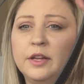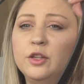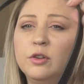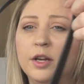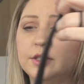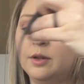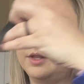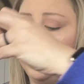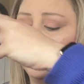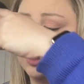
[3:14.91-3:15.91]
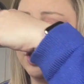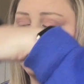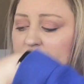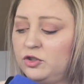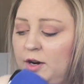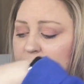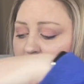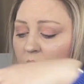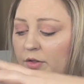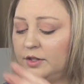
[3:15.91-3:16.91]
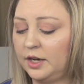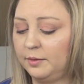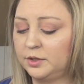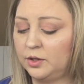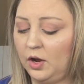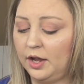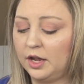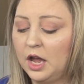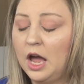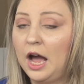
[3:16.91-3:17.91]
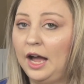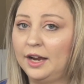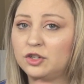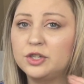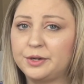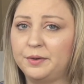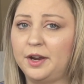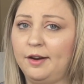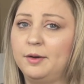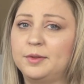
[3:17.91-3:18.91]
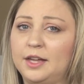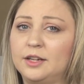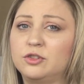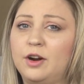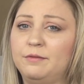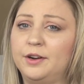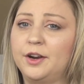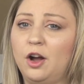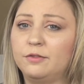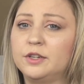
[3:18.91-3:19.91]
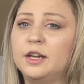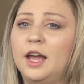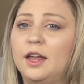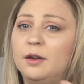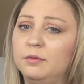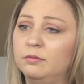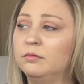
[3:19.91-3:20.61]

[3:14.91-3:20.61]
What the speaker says: Now, you guys know that I change my straps out all the time, so I actually don't carry it with that strap very often, and